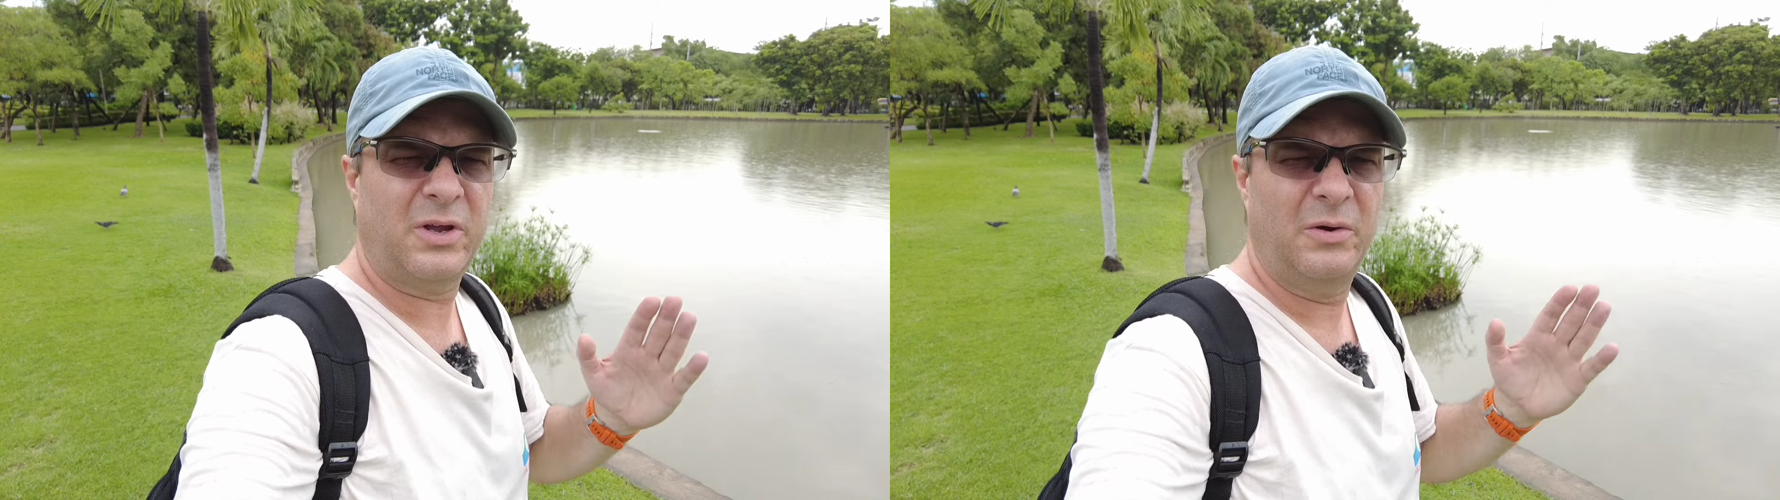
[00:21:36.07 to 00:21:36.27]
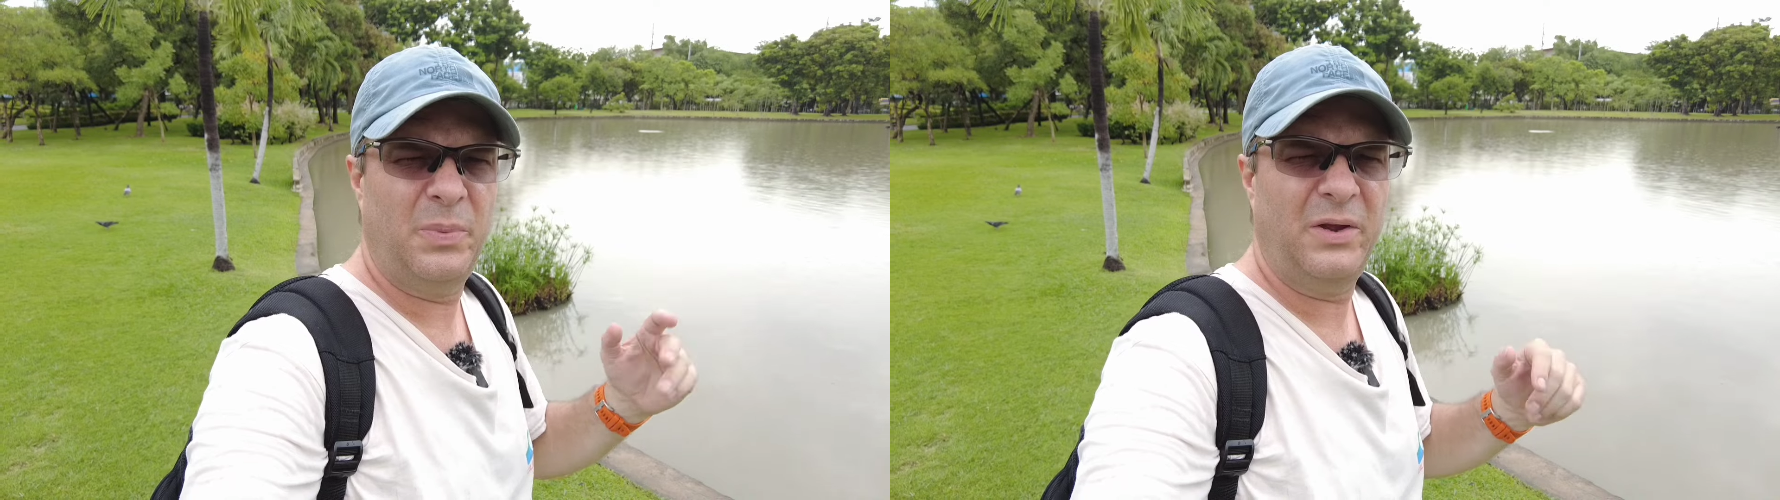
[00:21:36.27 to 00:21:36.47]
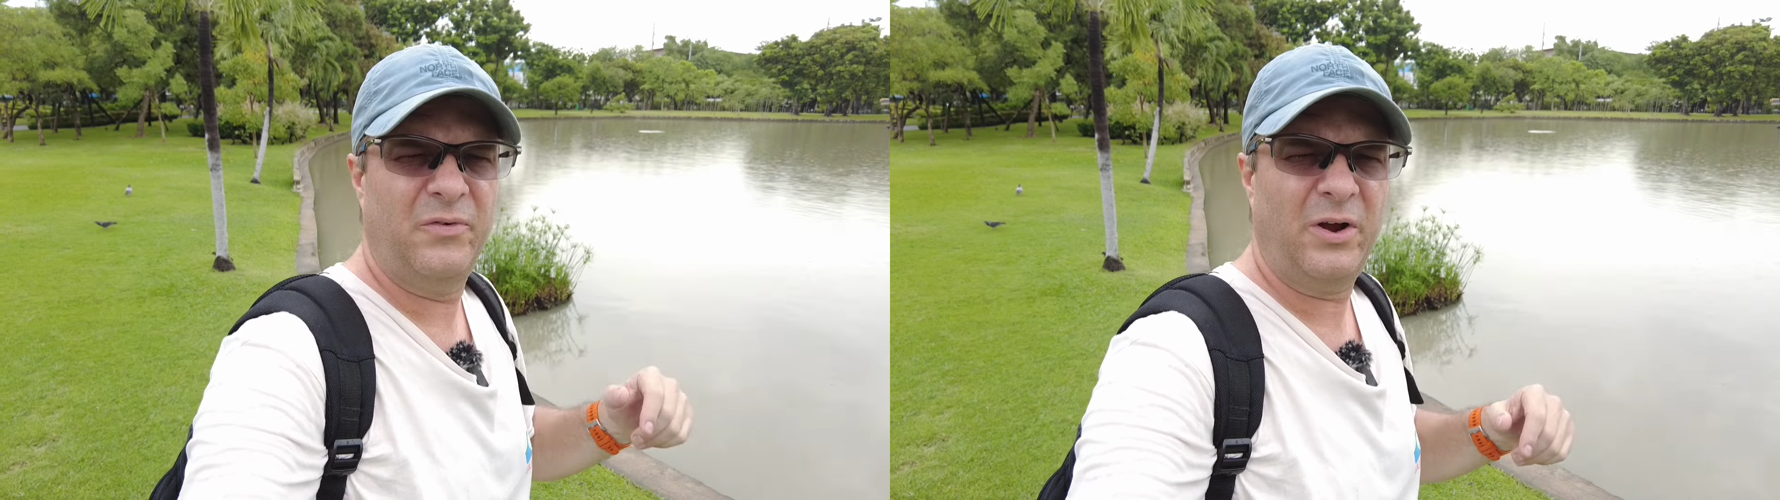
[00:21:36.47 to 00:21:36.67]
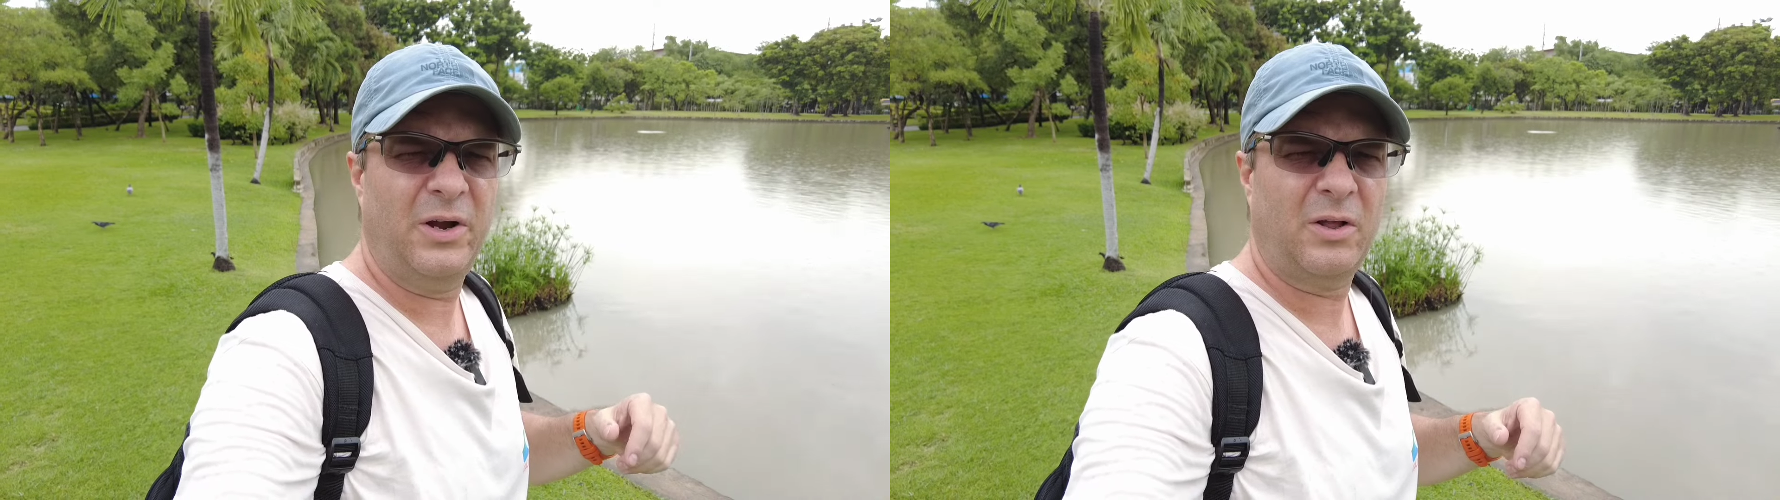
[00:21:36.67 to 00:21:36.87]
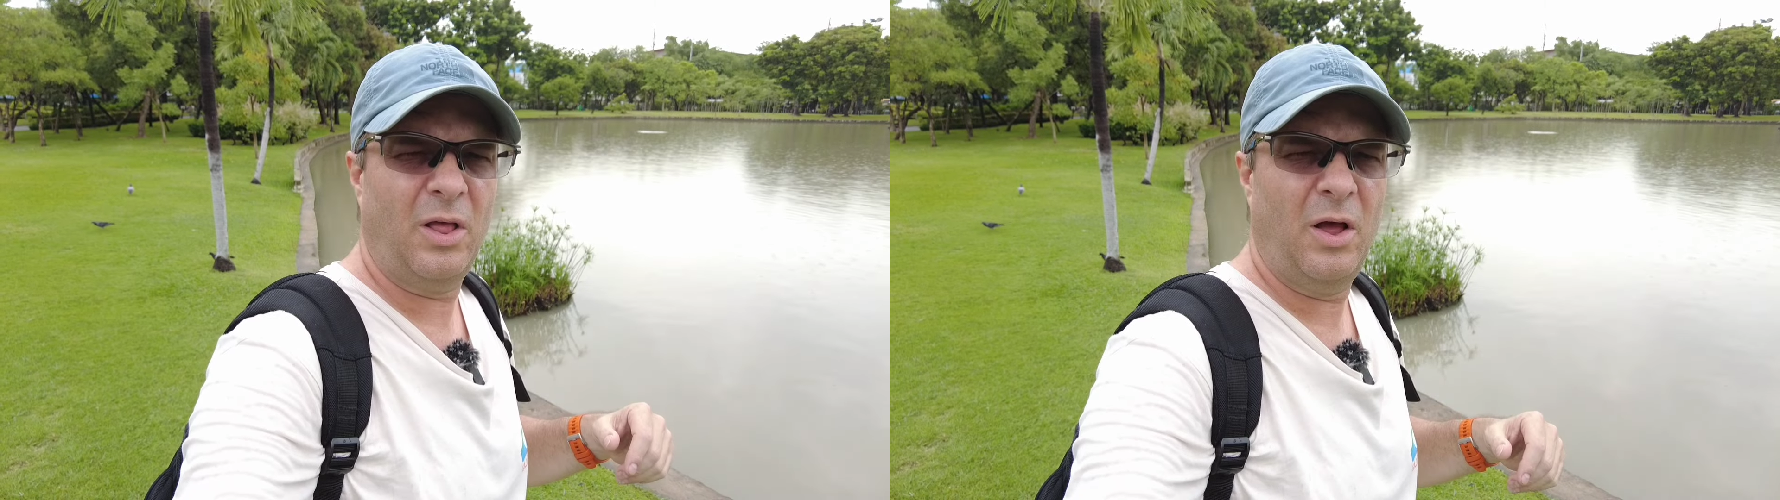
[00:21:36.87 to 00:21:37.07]
can be
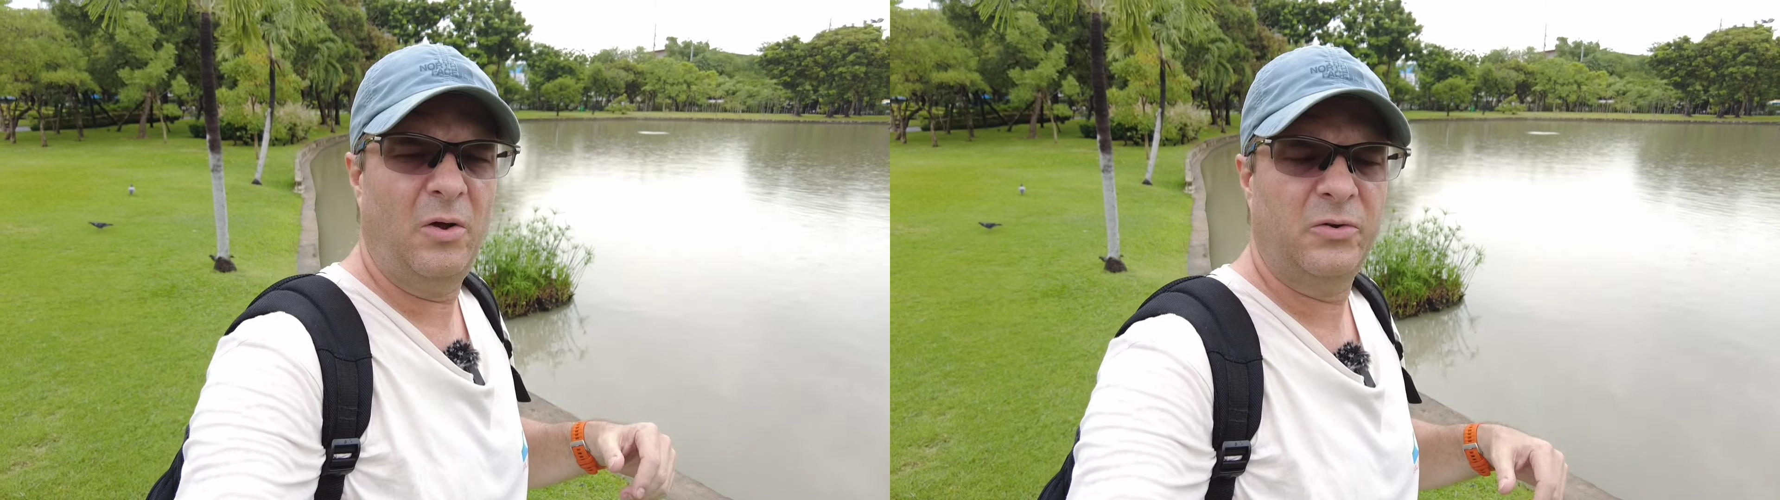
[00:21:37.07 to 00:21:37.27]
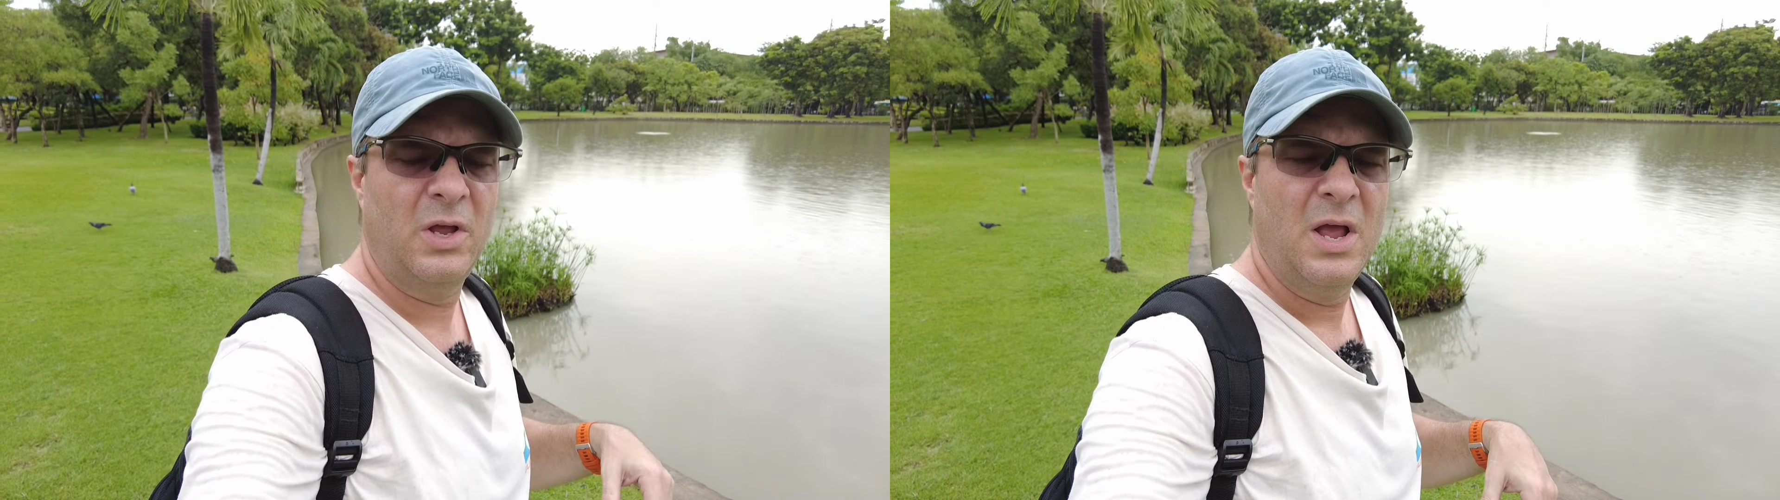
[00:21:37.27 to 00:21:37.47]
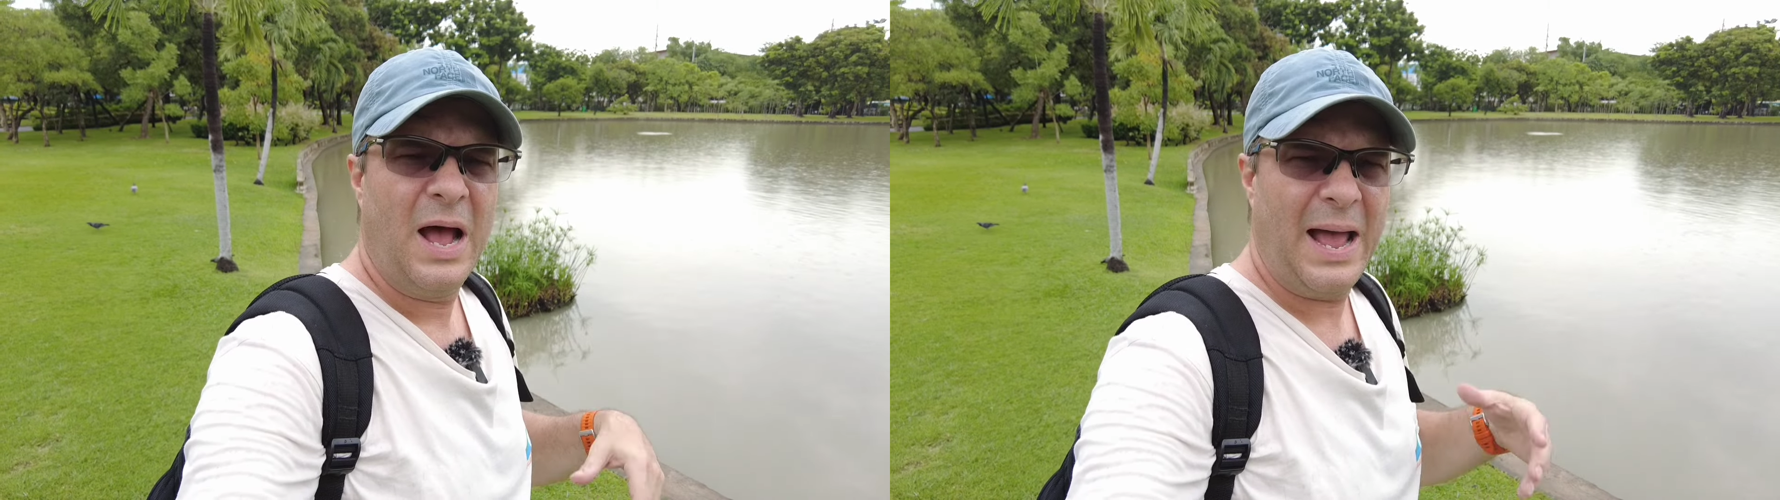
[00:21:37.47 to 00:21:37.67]
very close.